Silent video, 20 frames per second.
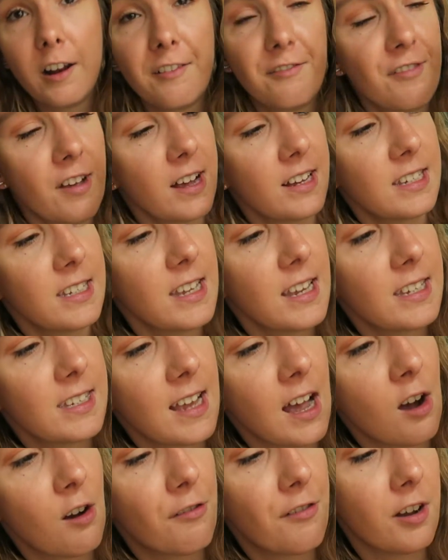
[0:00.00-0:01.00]
of fixes
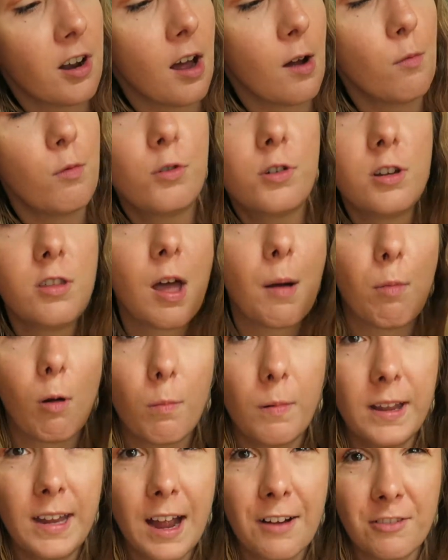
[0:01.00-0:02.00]
itself, and I will do that
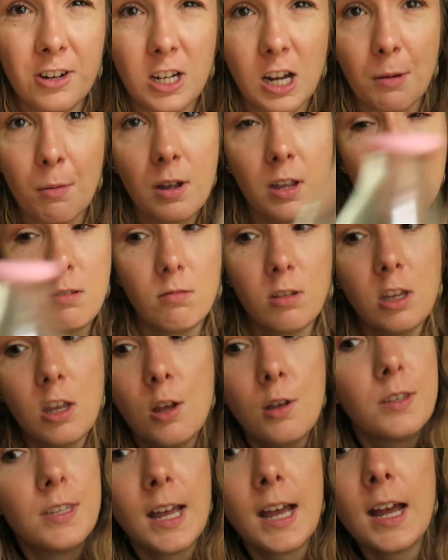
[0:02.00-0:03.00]
probably every time I
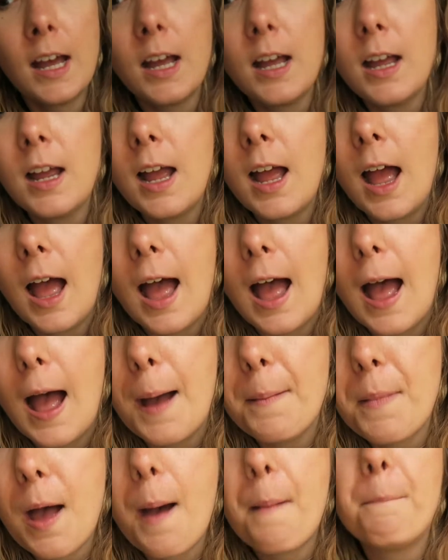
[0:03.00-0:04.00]
use it.
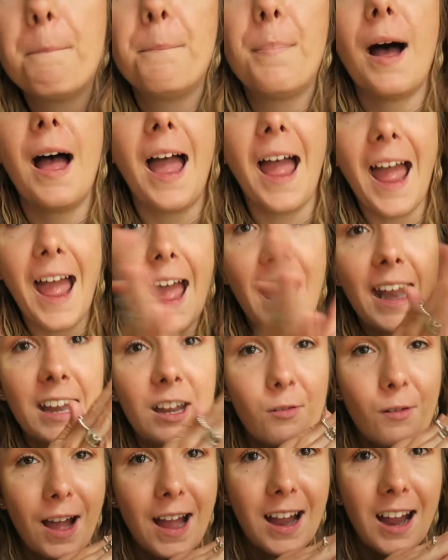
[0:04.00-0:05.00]
But
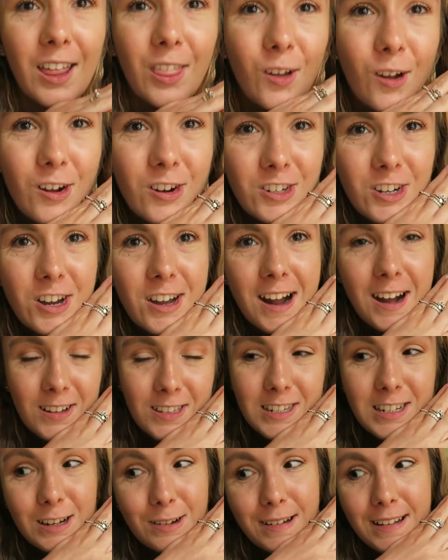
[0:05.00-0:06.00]
anyway, I thought I'd show you how
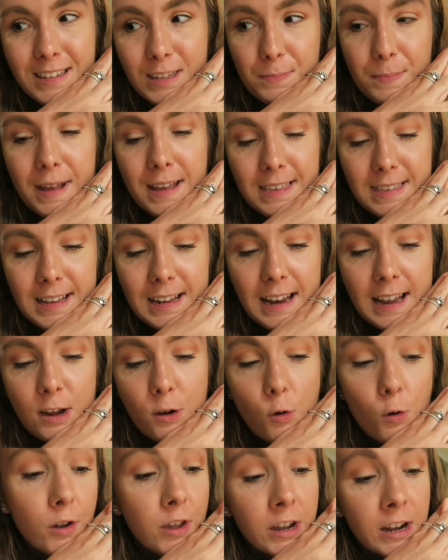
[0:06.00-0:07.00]
to do it. So basically
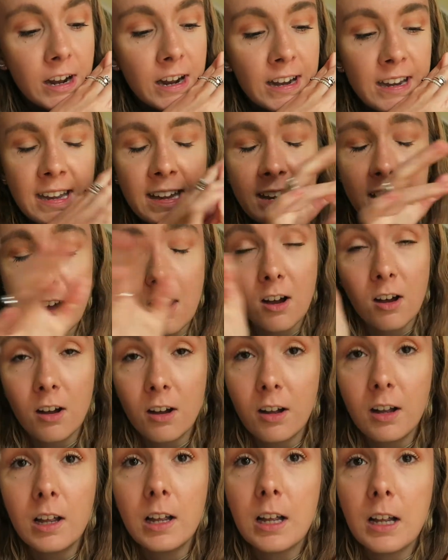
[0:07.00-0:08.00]
all you're going to need
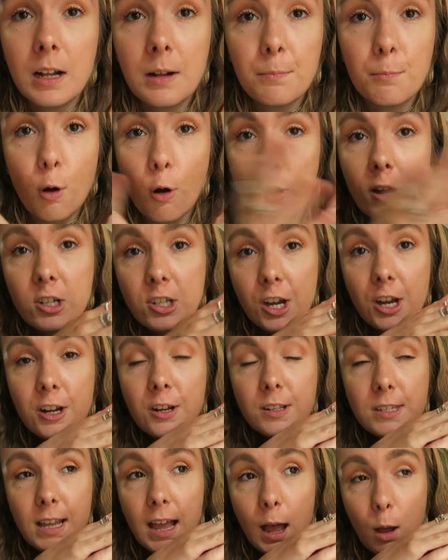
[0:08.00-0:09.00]
are porridge
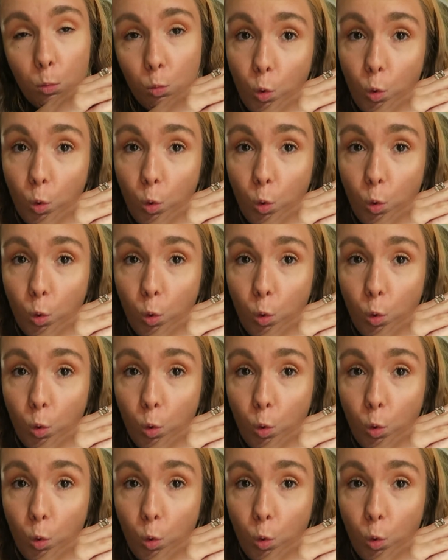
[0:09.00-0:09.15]
oats and